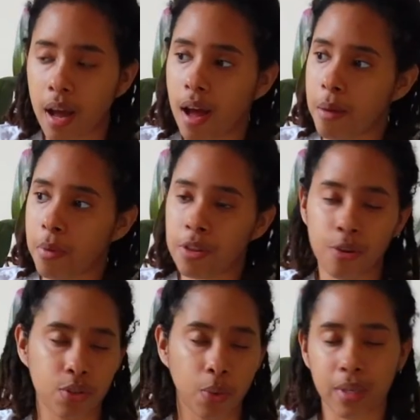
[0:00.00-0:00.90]

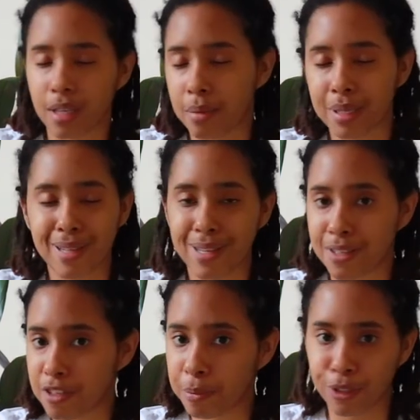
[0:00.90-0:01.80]
There's always going to be tons
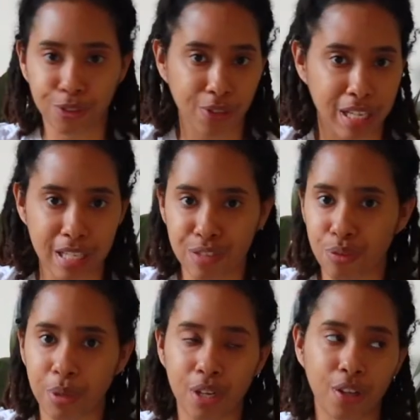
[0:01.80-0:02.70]
of spiritual lessons
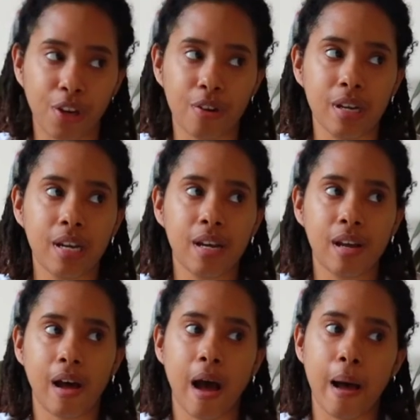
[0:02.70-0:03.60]
for me to learn,
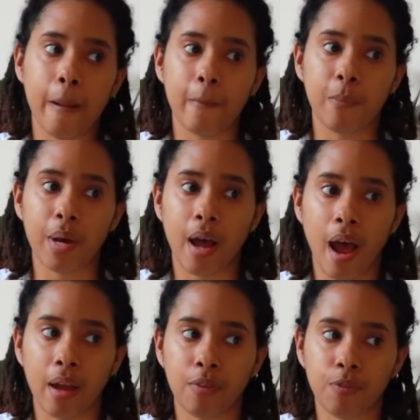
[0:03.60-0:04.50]

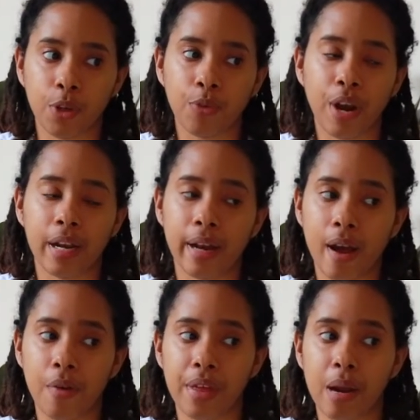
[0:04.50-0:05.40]
but I feel right
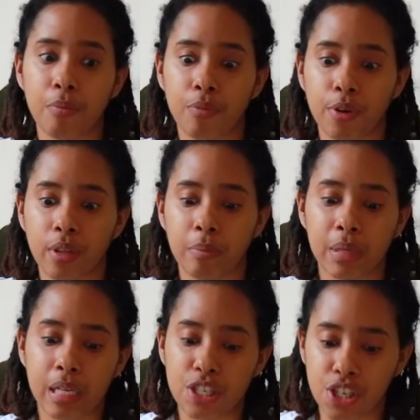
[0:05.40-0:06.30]
now that I'm really
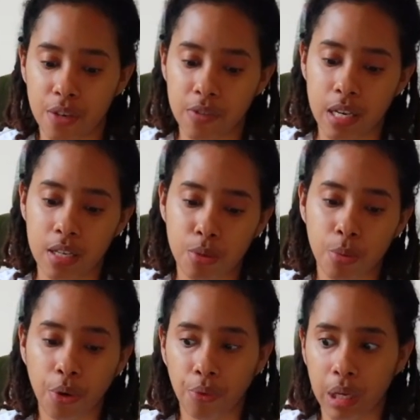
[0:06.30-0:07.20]
being shifted
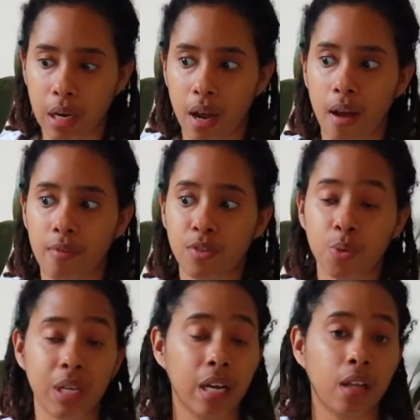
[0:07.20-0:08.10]
into an arena of
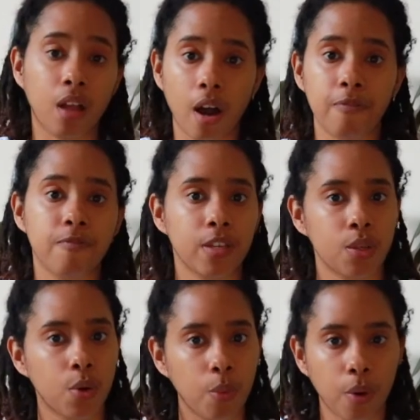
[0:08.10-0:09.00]
doing a lot of
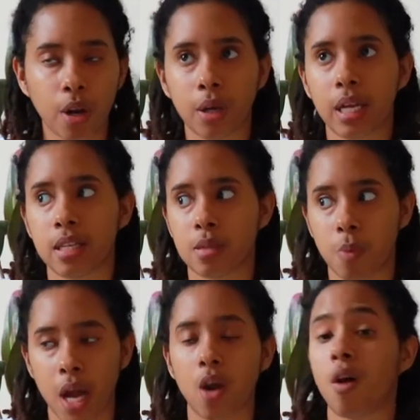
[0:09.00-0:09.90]
physical work, hence
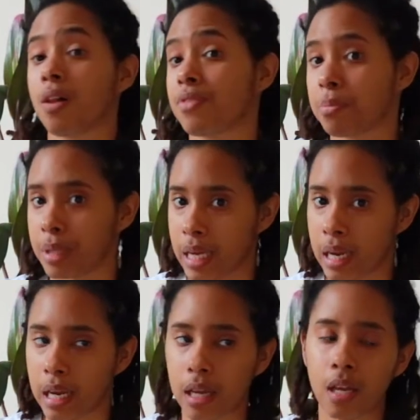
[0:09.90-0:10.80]
why all of the
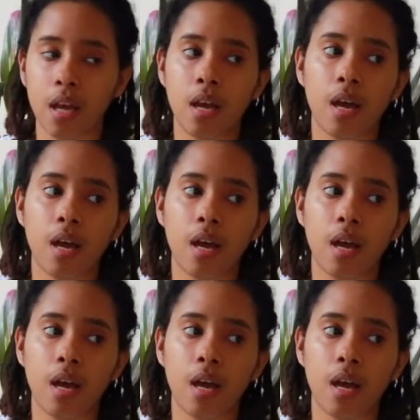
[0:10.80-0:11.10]
planning,